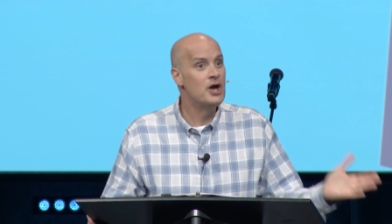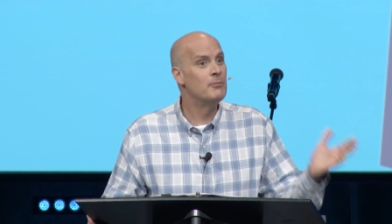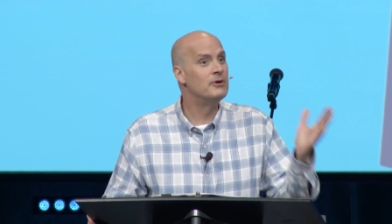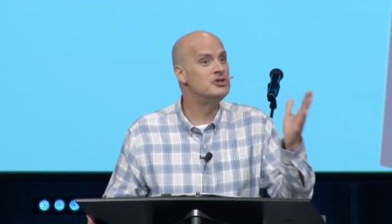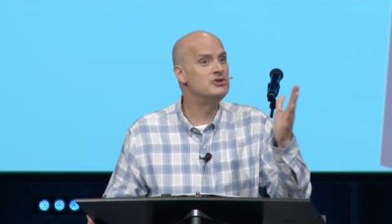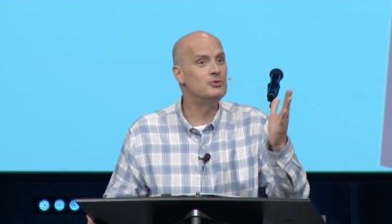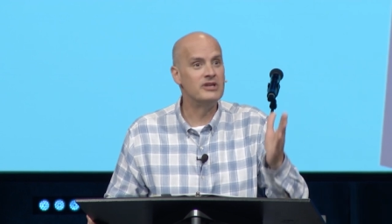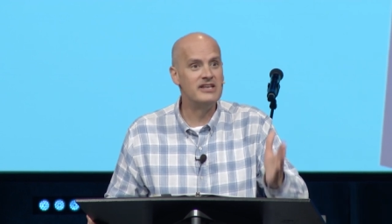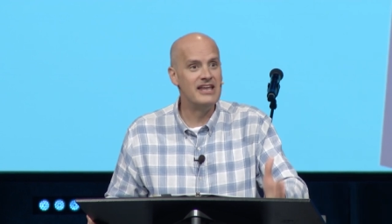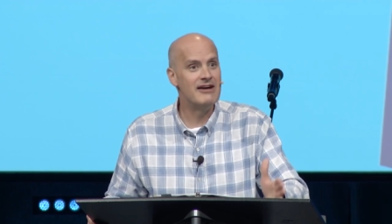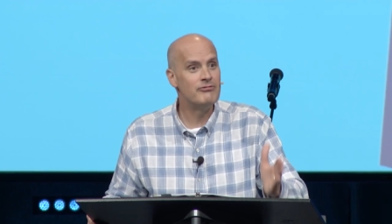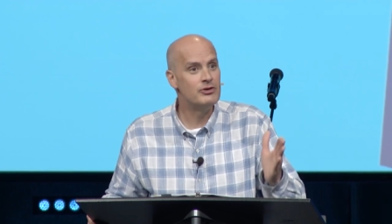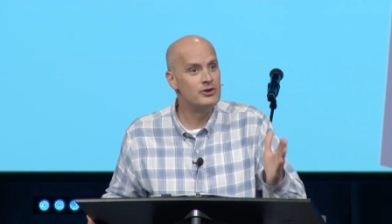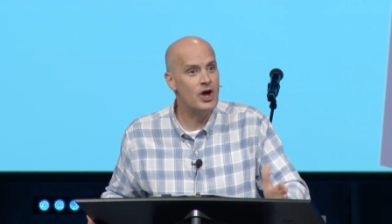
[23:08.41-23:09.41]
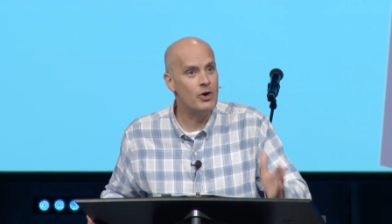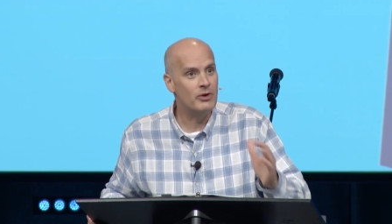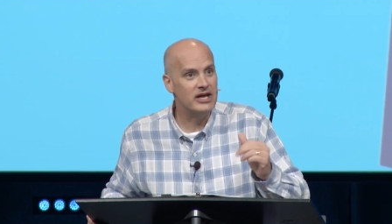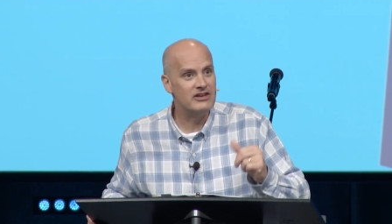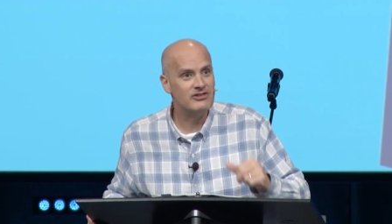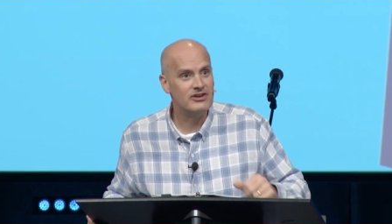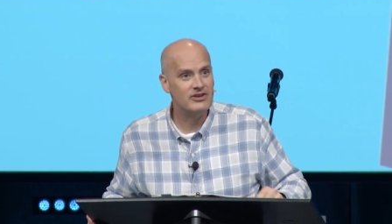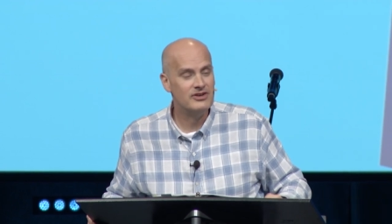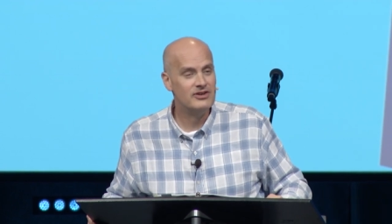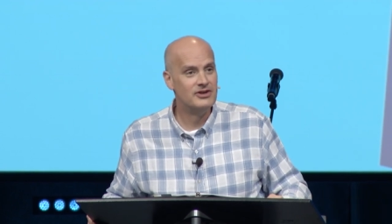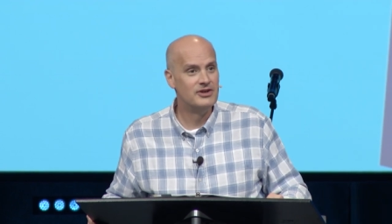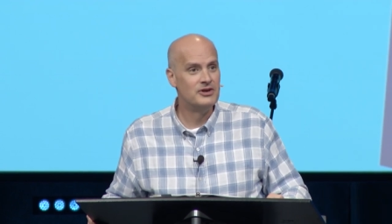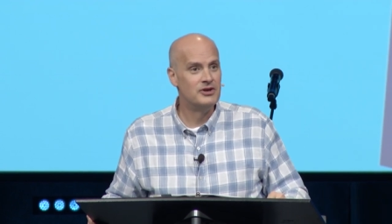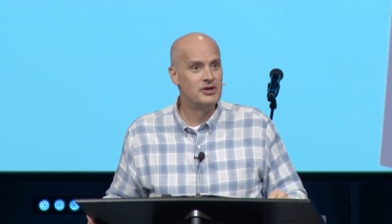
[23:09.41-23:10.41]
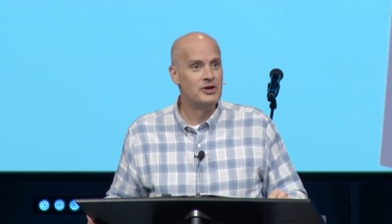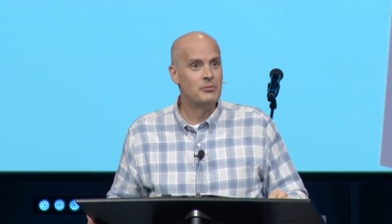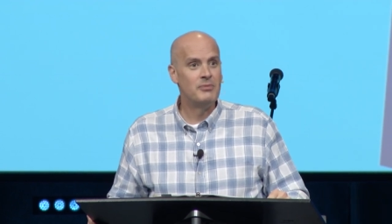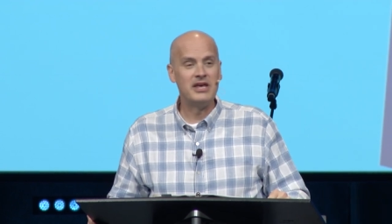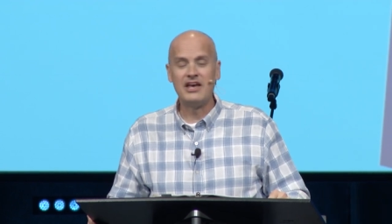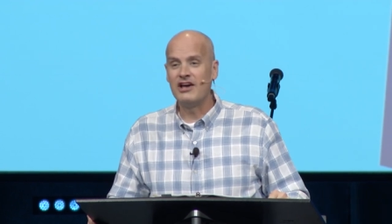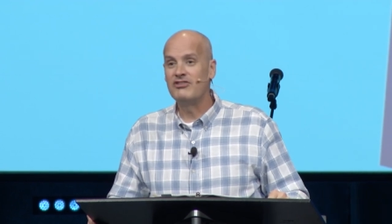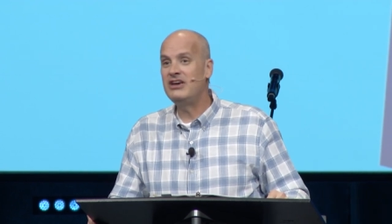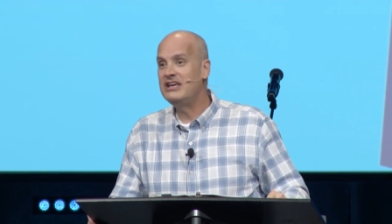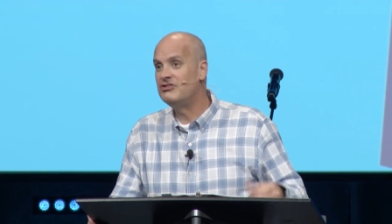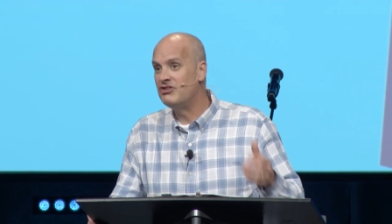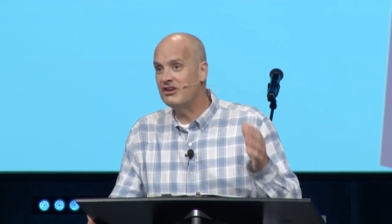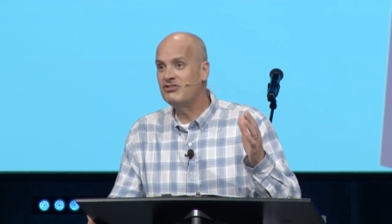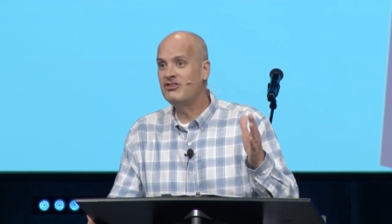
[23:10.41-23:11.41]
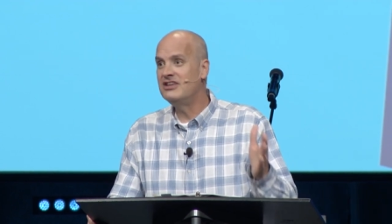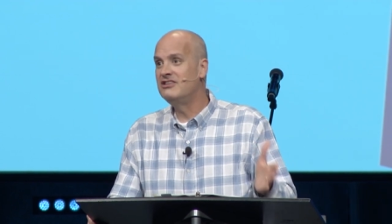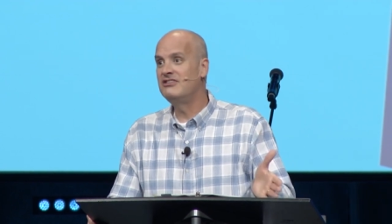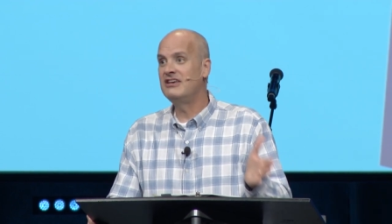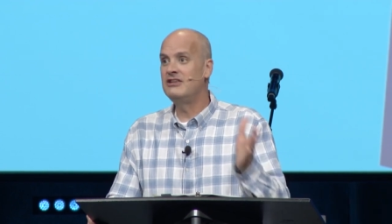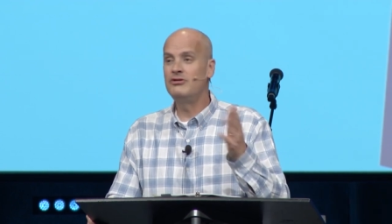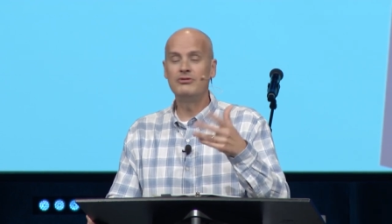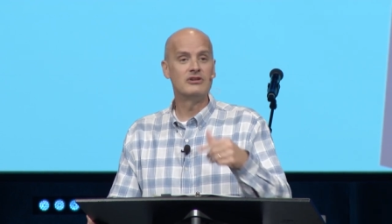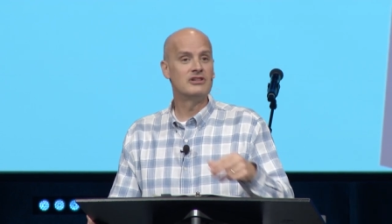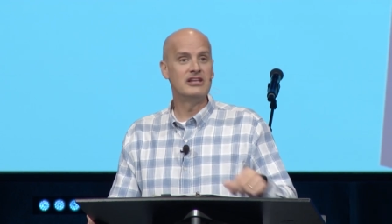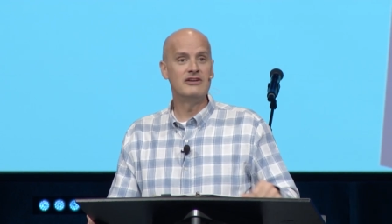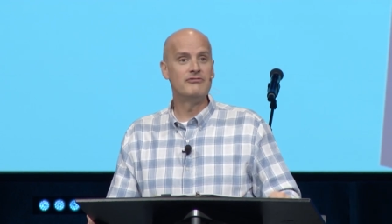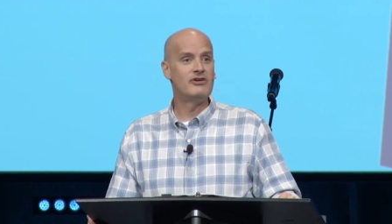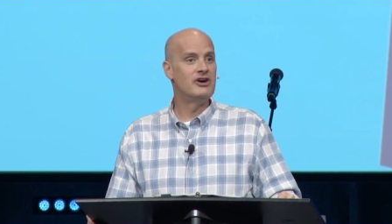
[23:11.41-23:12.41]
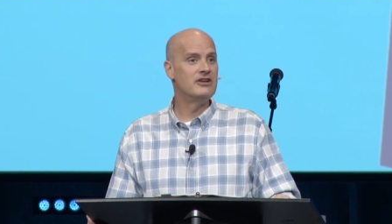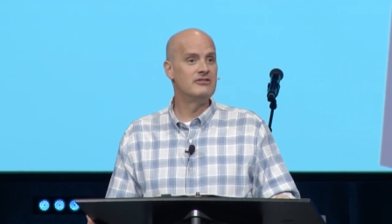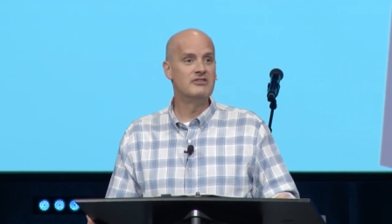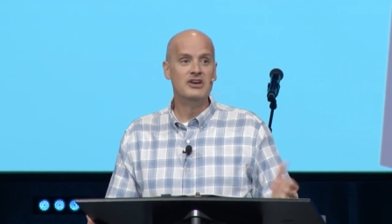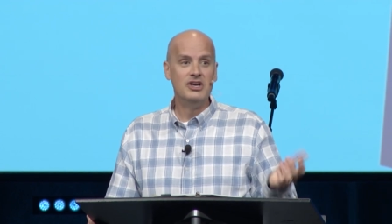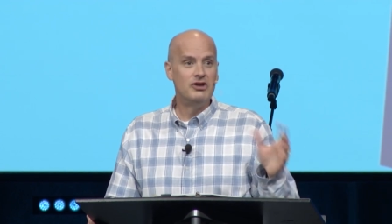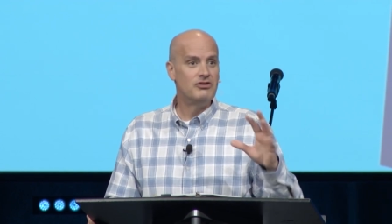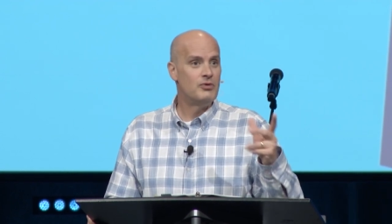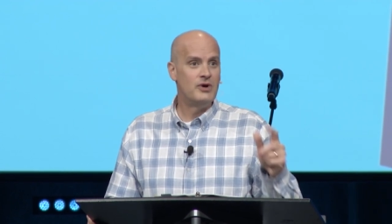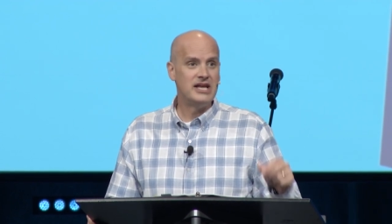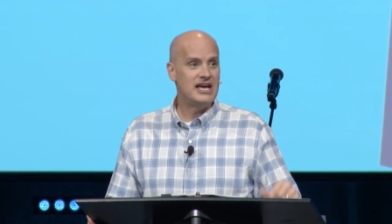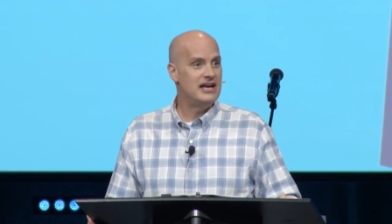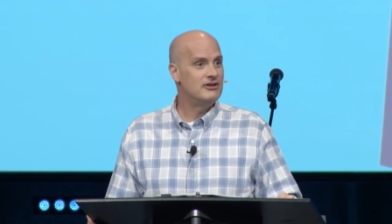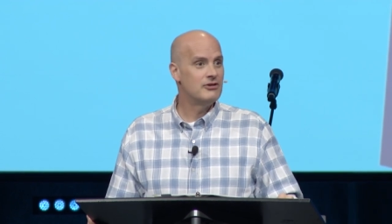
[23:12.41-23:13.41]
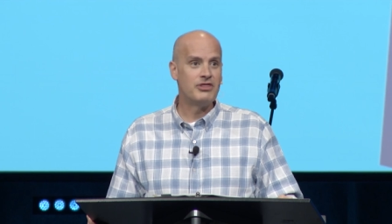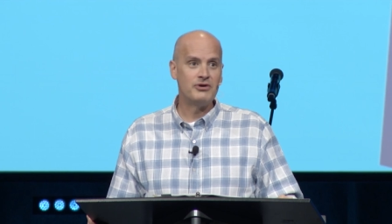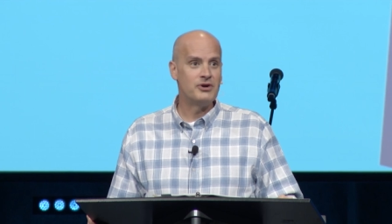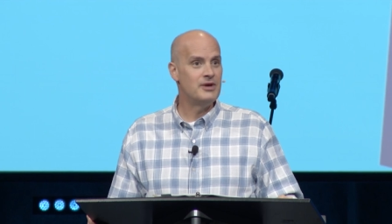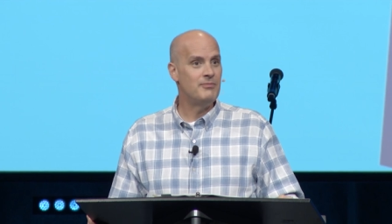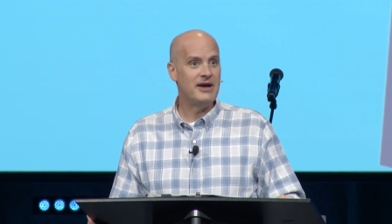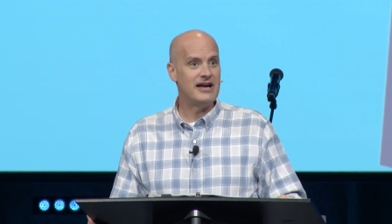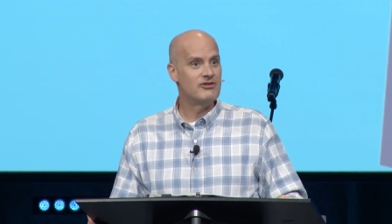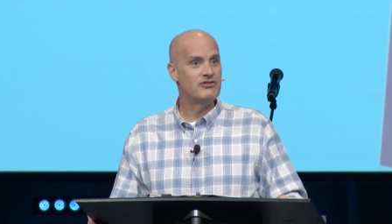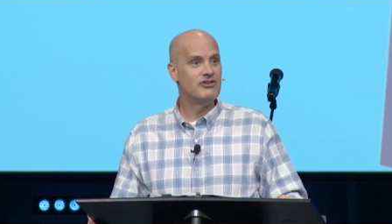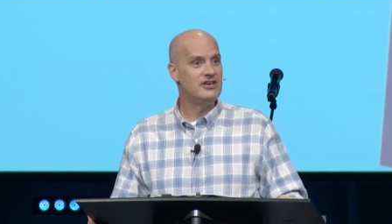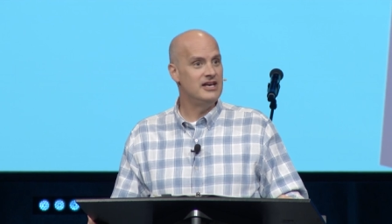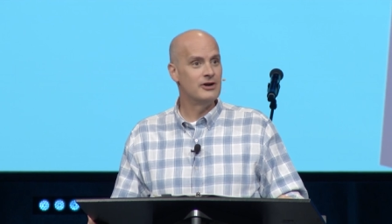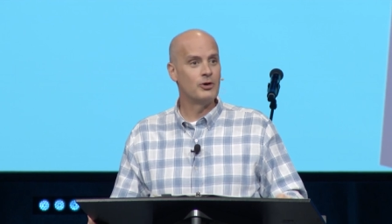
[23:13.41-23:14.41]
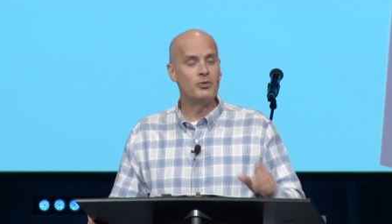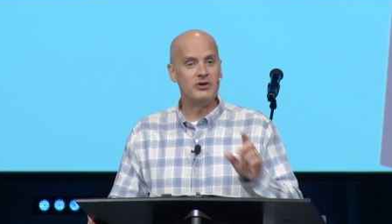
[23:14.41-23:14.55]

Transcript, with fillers: but you would never know it because he just continued to live on twenty-eight to thirty pounds a year,